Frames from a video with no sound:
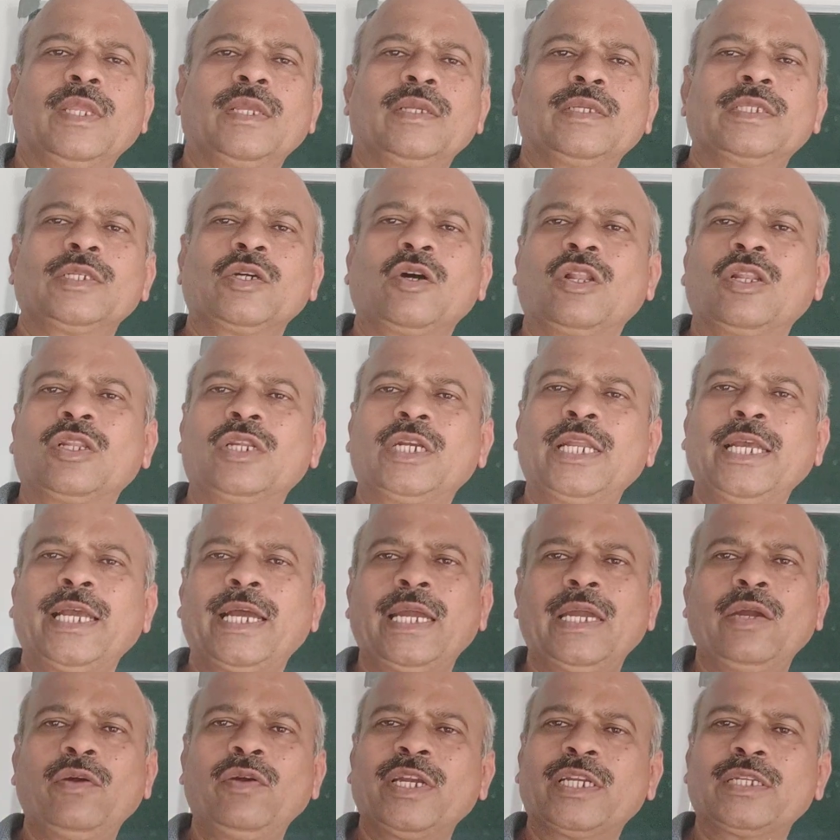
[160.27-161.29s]
See, already I
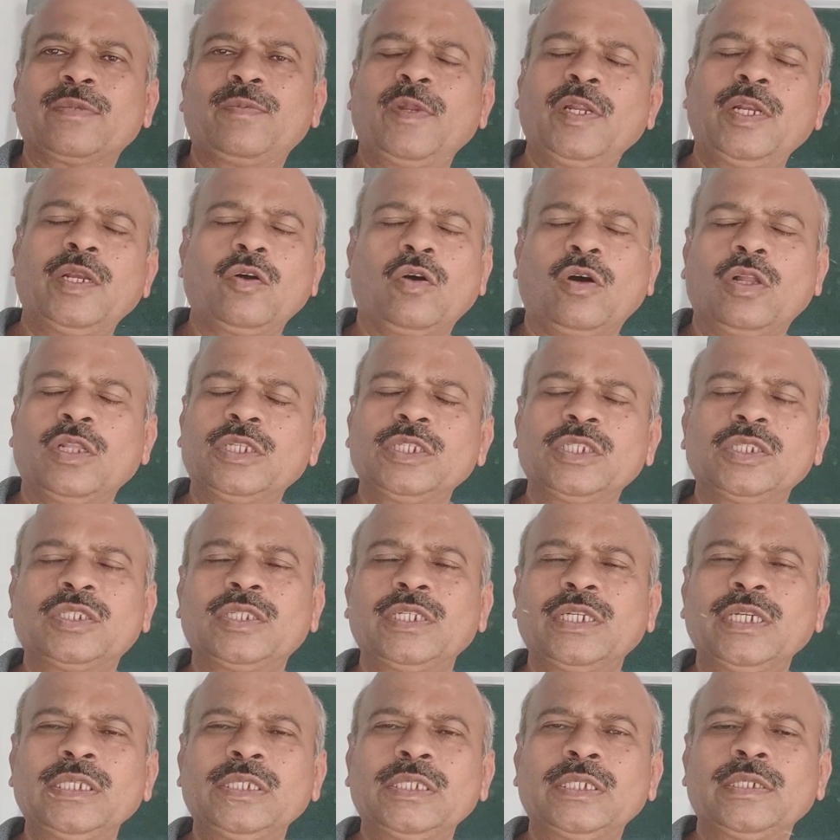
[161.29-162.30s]
have explained all these
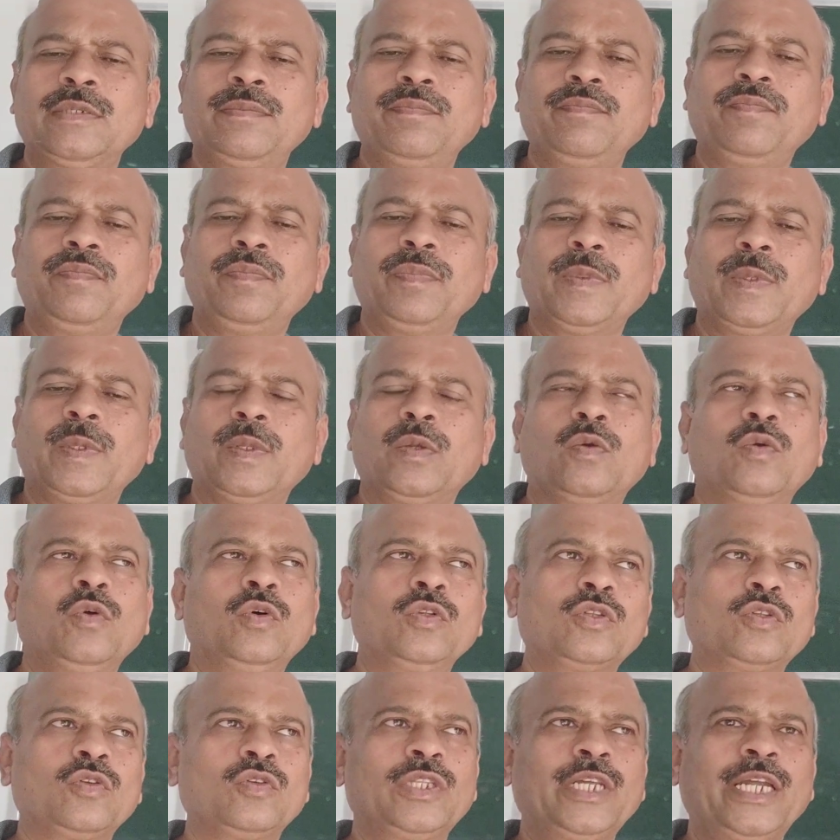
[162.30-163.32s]
things. You
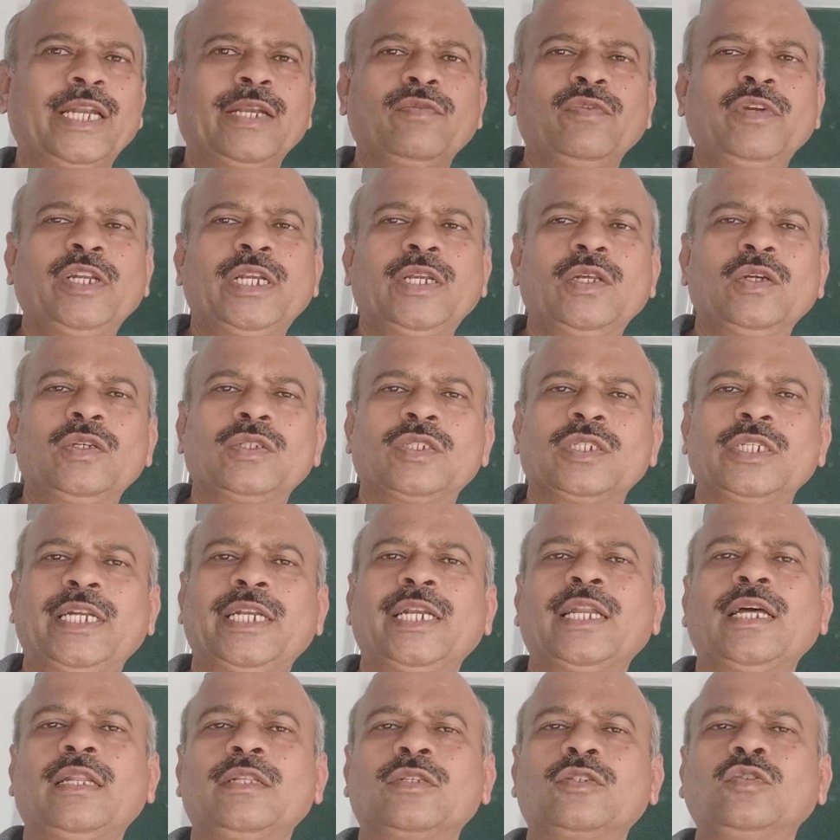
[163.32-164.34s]
go through that videos
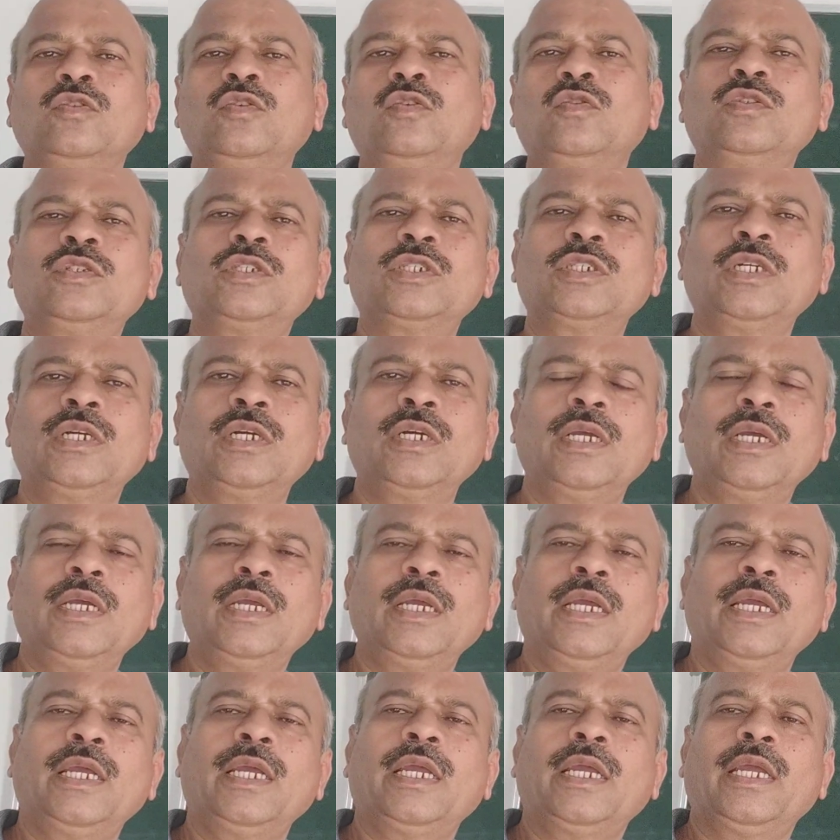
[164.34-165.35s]
and also notes.
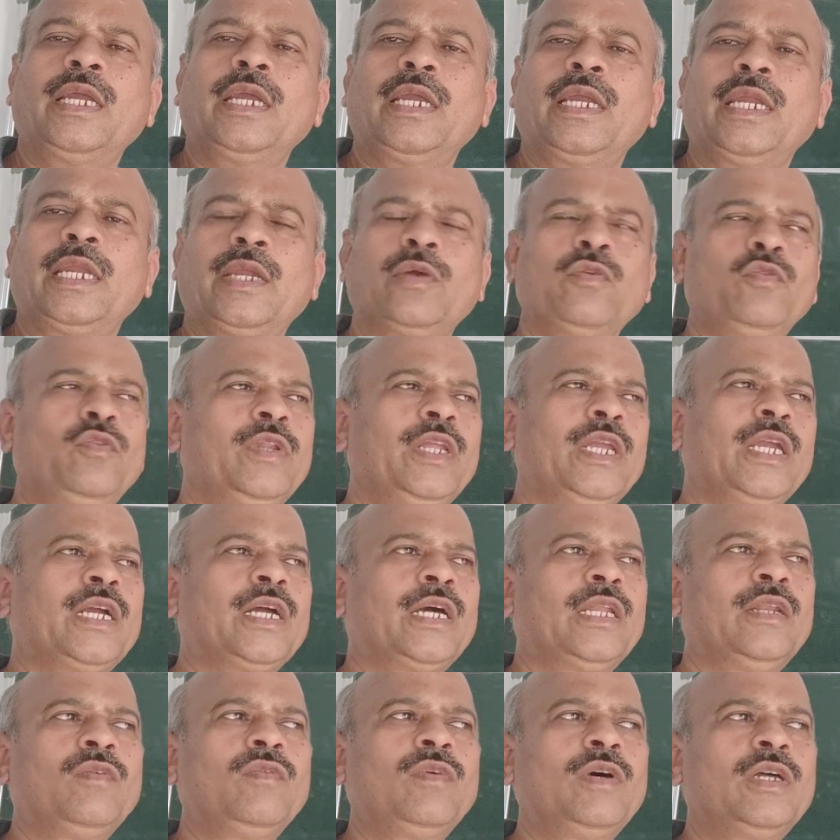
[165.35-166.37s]
Every
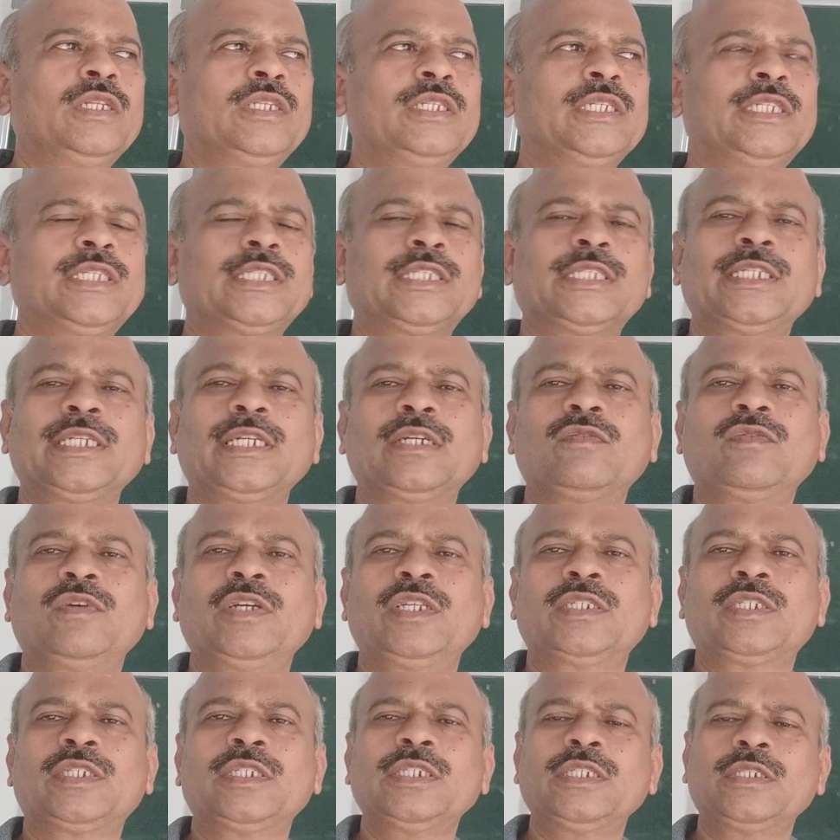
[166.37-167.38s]
convergent
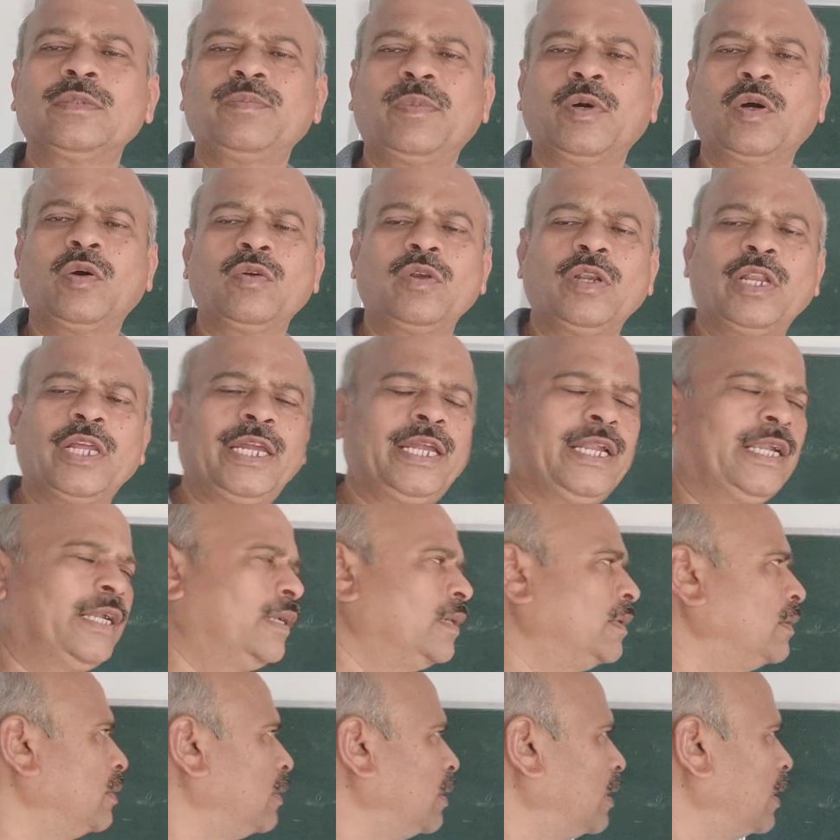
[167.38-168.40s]
sequence is
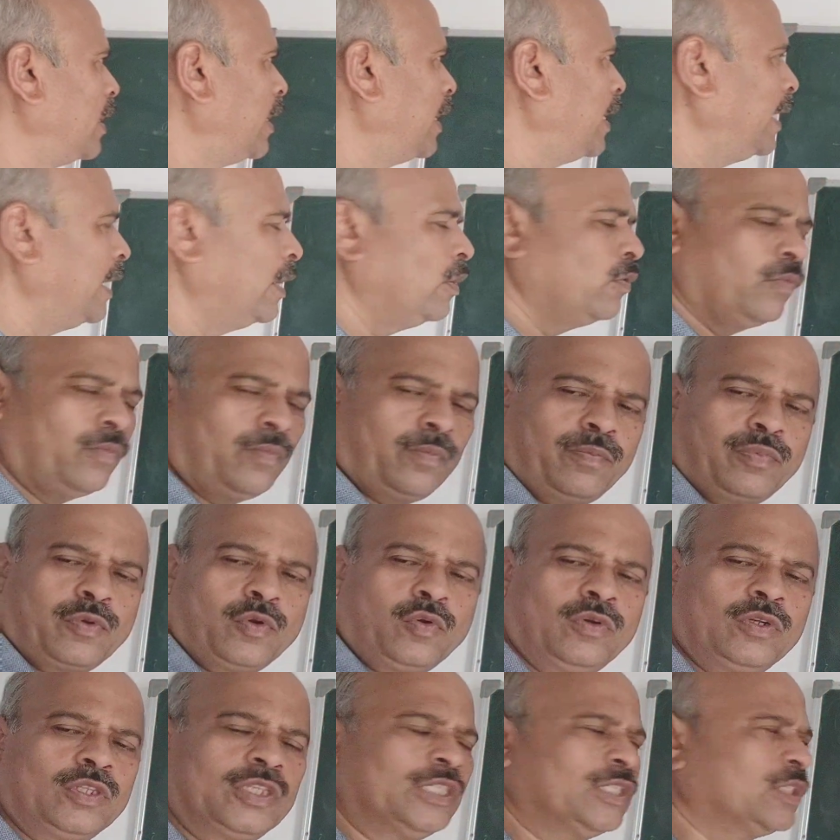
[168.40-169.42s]
bounded. I have
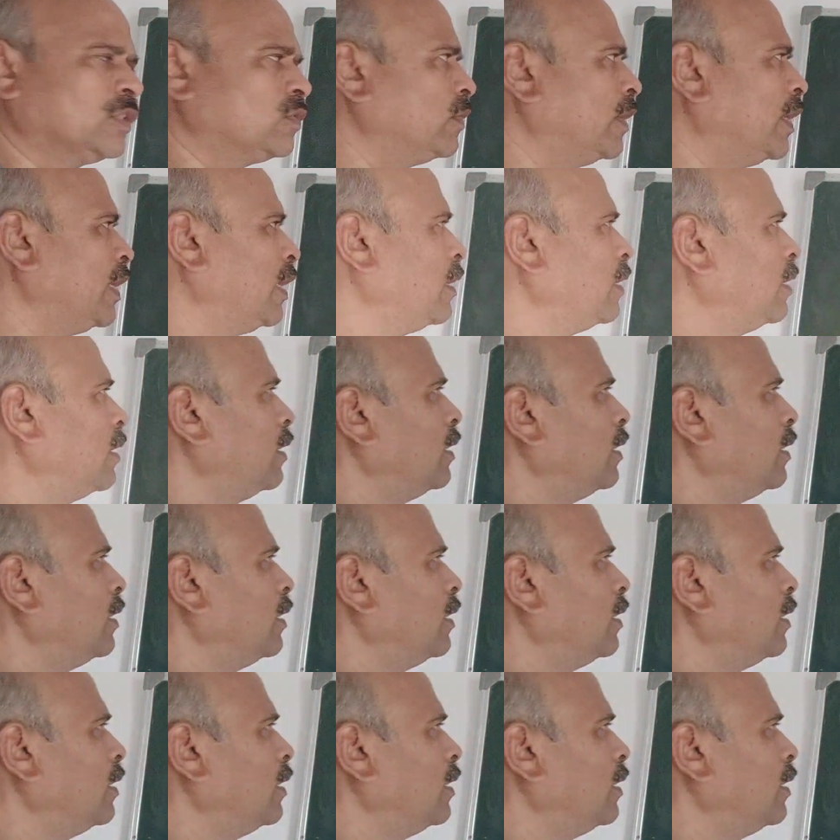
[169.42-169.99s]
proved this one.